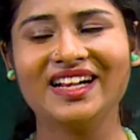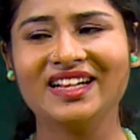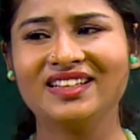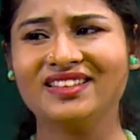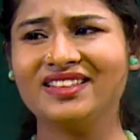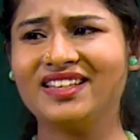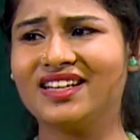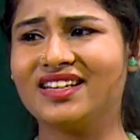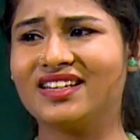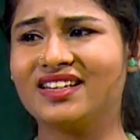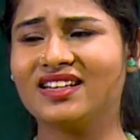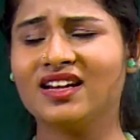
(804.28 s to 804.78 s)

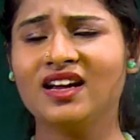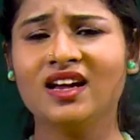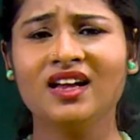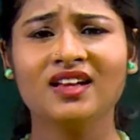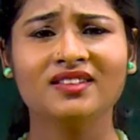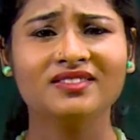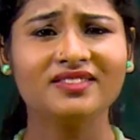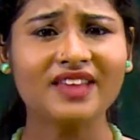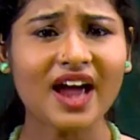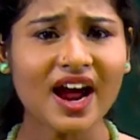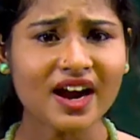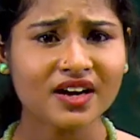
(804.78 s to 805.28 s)
Then
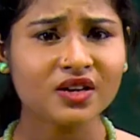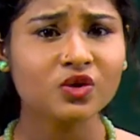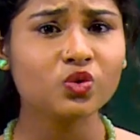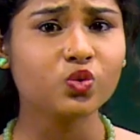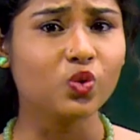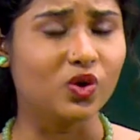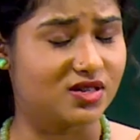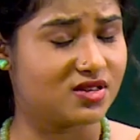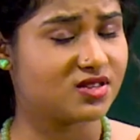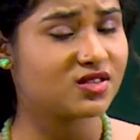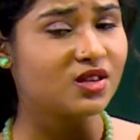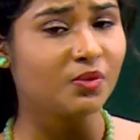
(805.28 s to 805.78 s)
that
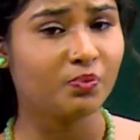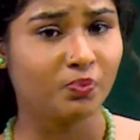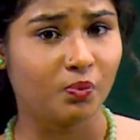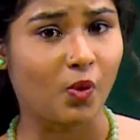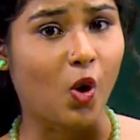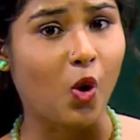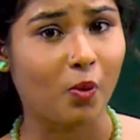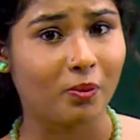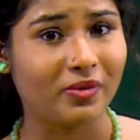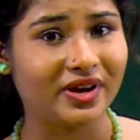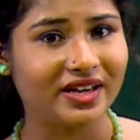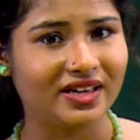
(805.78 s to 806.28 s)
was the
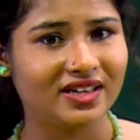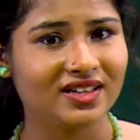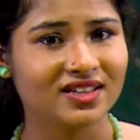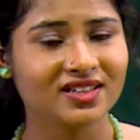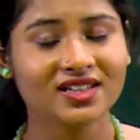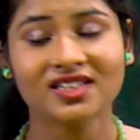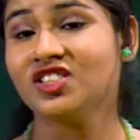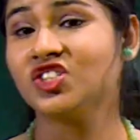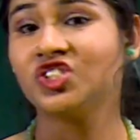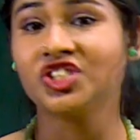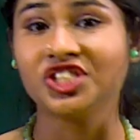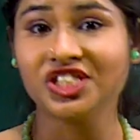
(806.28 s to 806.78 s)
moment
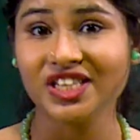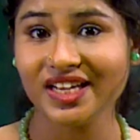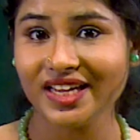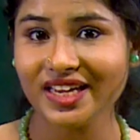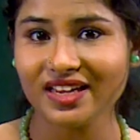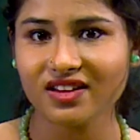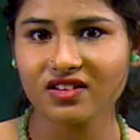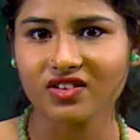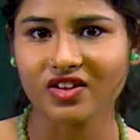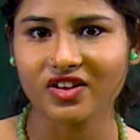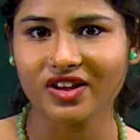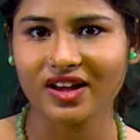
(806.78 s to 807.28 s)

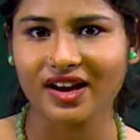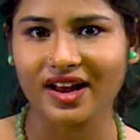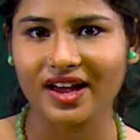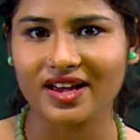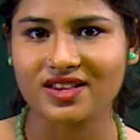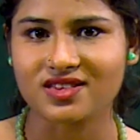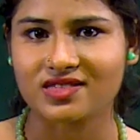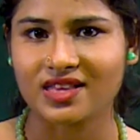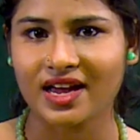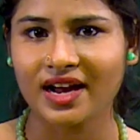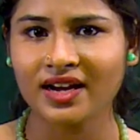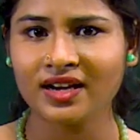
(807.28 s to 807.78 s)
she
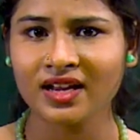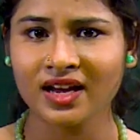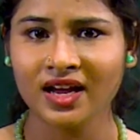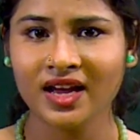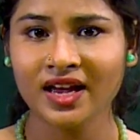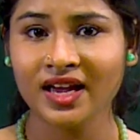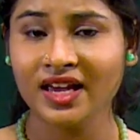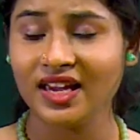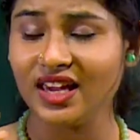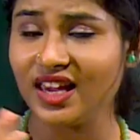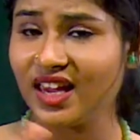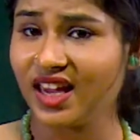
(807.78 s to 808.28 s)
realized that
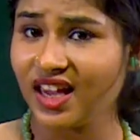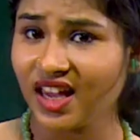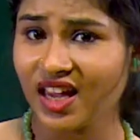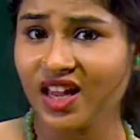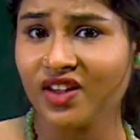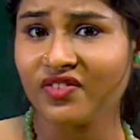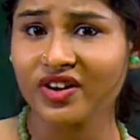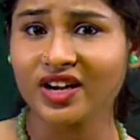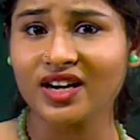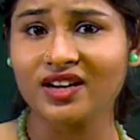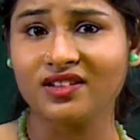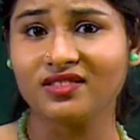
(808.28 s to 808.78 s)

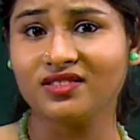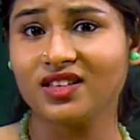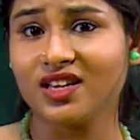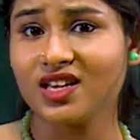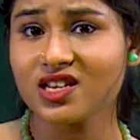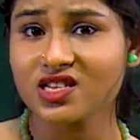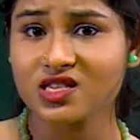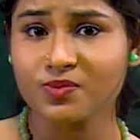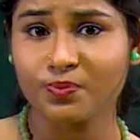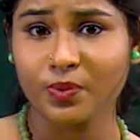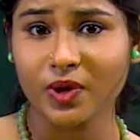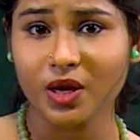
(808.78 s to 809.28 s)
even
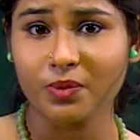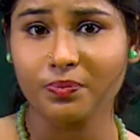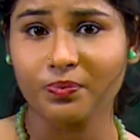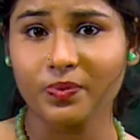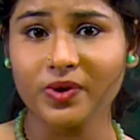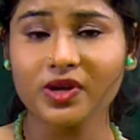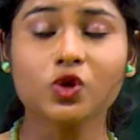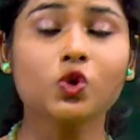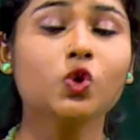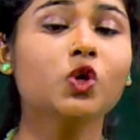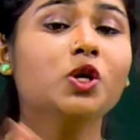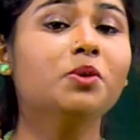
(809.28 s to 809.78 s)
these
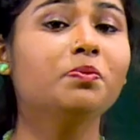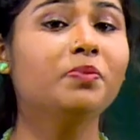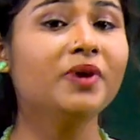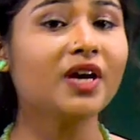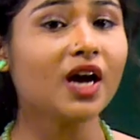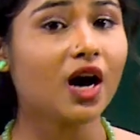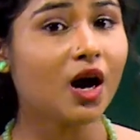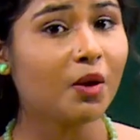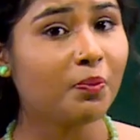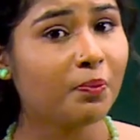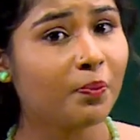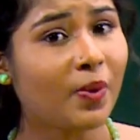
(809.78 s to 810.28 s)
people could be
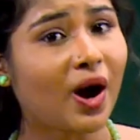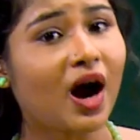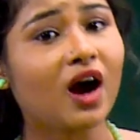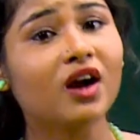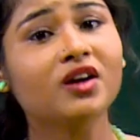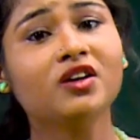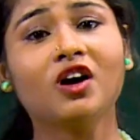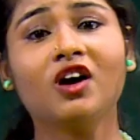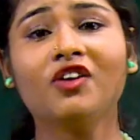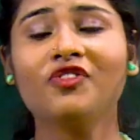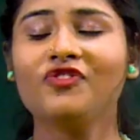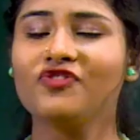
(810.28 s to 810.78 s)
a part
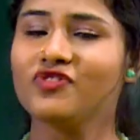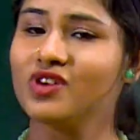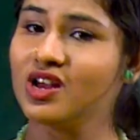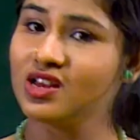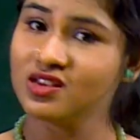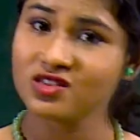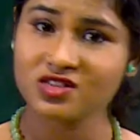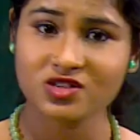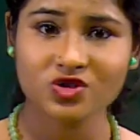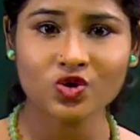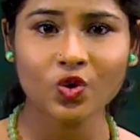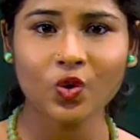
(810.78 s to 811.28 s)
of
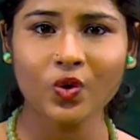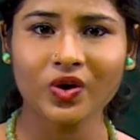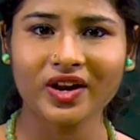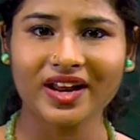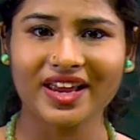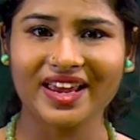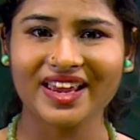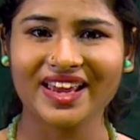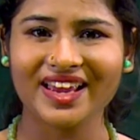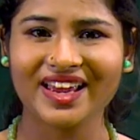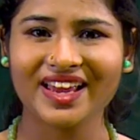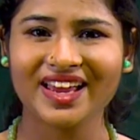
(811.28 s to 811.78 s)
story.